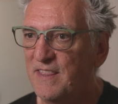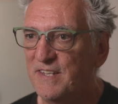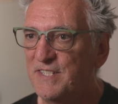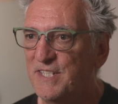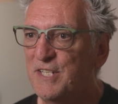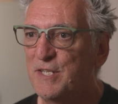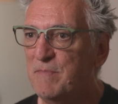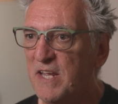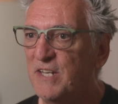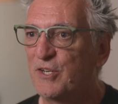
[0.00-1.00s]
The
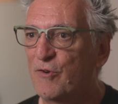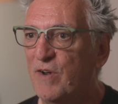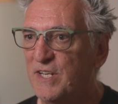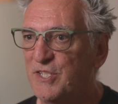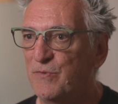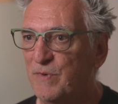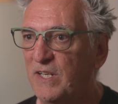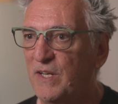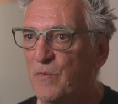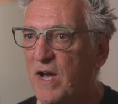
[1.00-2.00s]
system integrates
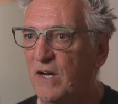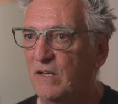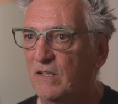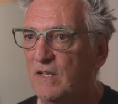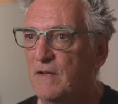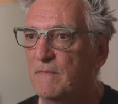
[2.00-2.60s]
really well.